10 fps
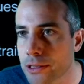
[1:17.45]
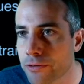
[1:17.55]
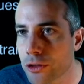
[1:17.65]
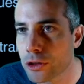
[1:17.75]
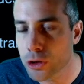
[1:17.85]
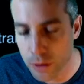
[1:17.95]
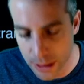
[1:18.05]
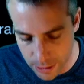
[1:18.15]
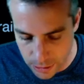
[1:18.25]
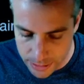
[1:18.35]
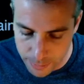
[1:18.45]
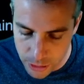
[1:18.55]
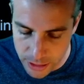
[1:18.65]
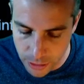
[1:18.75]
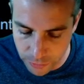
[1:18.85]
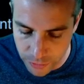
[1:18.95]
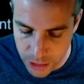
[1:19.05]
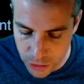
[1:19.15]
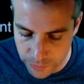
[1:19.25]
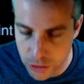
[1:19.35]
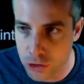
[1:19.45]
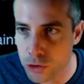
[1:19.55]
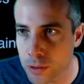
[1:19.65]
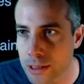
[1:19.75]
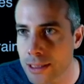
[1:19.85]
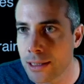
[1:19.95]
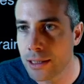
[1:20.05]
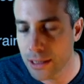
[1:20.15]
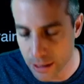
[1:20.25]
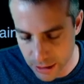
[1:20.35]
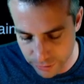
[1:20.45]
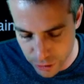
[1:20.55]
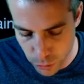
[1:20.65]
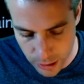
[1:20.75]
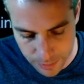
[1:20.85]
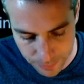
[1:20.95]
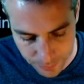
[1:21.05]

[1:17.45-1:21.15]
of the constraint and the semantic of each of the constraints individually.